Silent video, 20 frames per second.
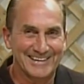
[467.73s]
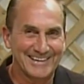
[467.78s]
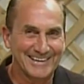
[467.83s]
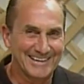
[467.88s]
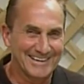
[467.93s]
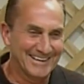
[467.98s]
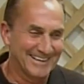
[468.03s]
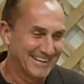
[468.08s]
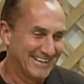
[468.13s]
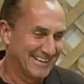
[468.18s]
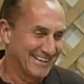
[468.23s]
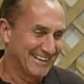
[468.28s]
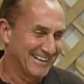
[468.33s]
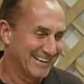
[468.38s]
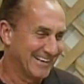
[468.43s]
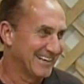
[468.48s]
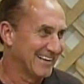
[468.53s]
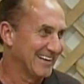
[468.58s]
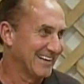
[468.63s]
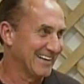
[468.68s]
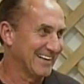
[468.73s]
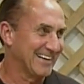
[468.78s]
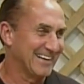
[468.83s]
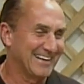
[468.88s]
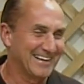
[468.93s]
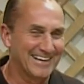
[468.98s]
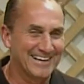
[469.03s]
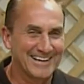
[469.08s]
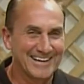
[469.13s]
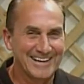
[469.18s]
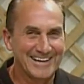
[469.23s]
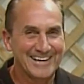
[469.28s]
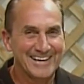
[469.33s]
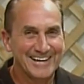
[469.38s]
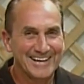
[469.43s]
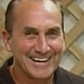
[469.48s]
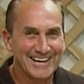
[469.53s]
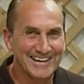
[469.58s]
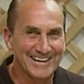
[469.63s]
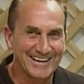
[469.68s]

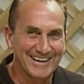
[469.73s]
(not speaking)